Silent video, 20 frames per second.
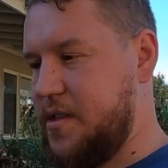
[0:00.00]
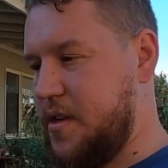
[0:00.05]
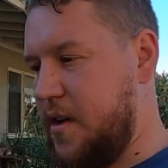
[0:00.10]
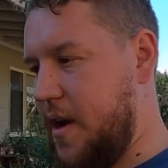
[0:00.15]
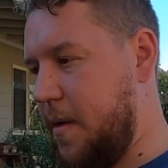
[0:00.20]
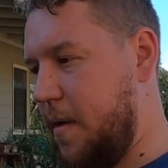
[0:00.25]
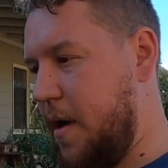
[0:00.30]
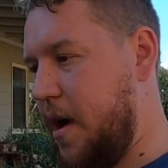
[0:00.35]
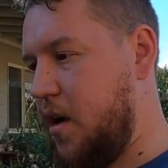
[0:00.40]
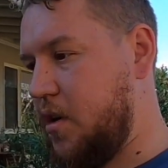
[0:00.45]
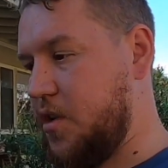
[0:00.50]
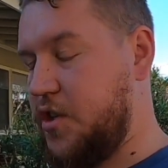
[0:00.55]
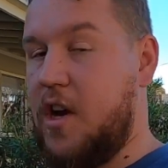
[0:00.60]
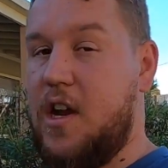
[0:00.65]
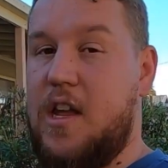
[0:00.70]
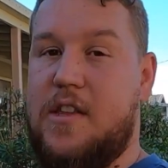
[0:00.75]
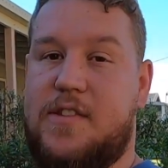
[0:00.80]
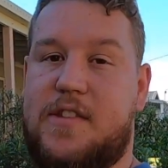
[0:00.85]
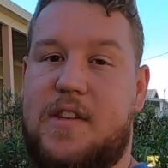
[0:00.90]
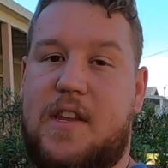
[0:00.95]
So anyway, I'll show
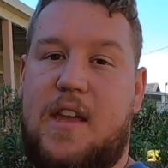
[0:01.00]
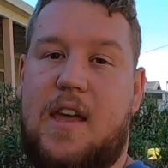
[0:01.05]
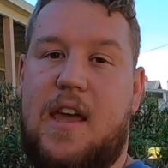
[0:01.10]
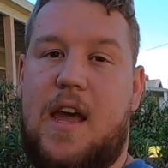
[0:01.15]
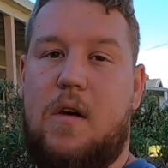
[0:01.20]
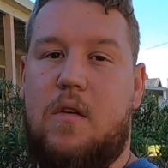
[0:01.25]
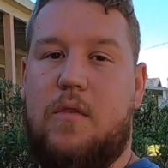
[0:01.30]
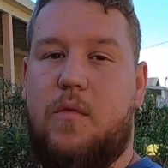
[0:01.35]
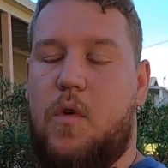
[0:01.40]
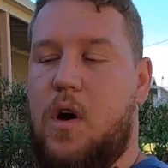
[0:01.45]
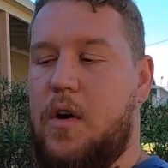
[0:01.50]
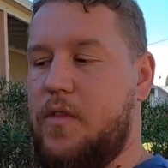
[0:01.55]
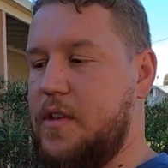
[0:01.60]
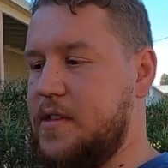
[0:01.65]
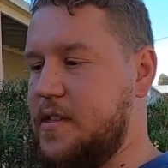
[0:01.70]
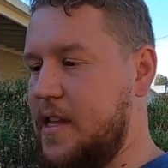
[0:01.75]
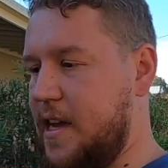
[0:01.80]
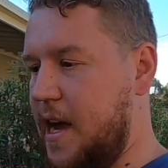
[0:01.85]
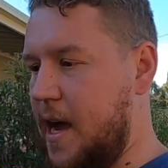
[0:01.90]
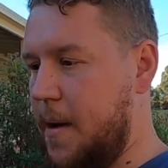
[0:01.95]
you how we've wired
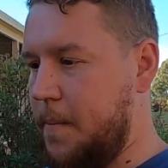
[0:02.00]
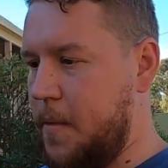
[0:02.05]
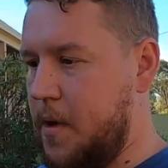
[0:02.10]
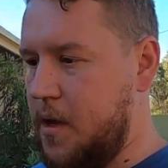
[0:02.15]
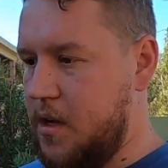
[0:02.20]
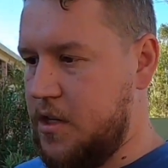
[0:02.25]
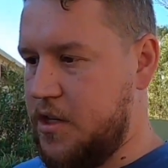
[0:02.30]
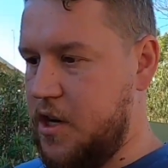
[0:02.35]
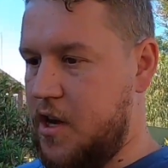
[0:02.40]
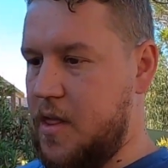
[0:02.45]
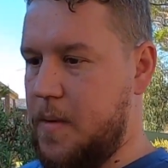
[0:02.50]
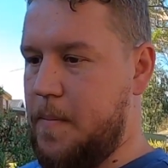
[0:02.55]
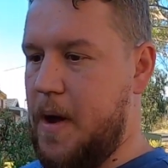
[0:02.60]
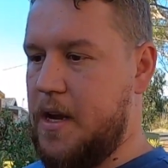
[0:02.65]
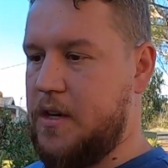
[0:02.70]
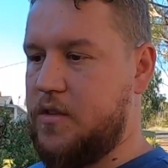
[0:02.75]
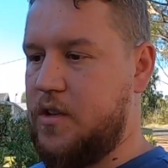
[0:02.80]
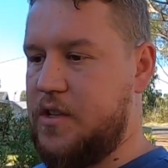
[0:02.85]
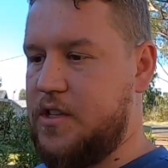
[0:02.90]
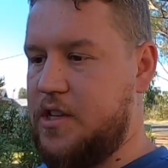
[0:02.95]
this thing up, show you the
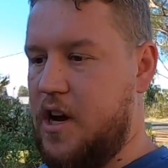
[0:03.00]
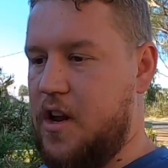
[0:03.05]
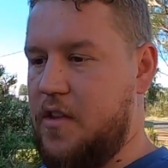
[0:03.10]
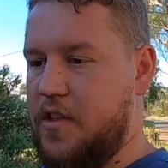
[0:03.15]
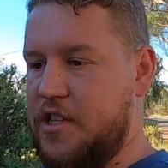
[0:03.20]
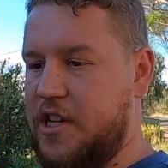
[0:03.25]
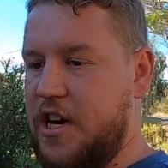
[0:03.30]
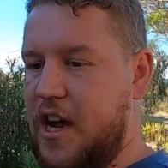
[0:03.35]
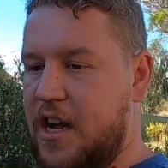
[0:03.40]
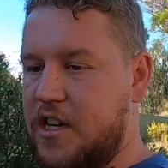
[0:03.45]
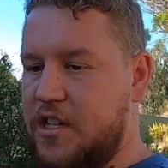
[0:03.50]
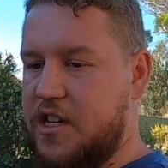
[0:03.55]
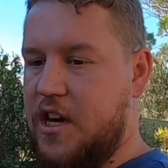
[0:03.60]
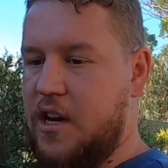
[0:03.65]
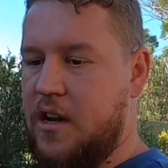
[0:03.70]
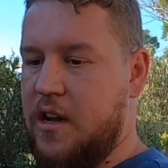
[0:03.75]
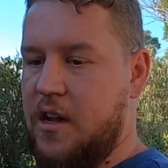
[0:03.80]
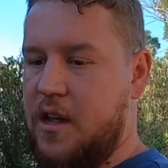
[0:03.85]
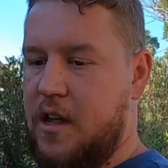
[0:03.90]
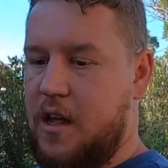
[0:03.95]
battery, show you the charger,